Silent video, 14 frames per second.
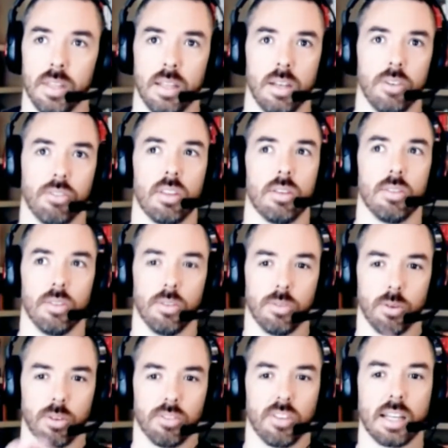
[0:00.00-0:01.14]
just the
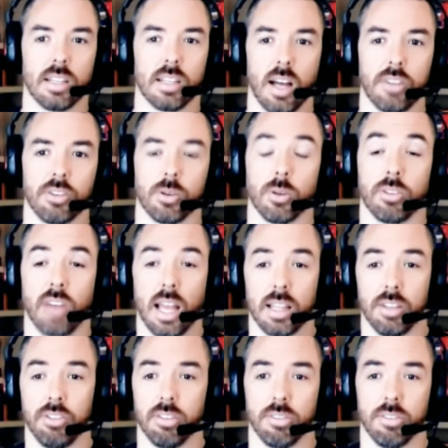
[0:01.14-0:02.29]
sort of psychological
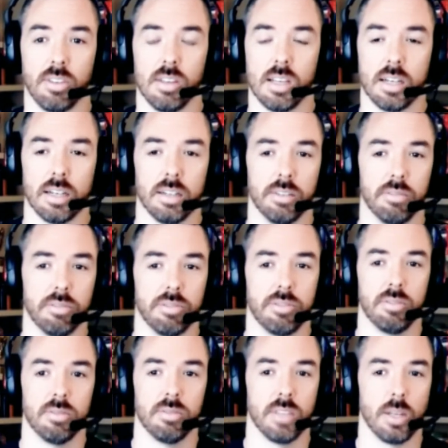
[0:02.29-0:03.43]
challenges of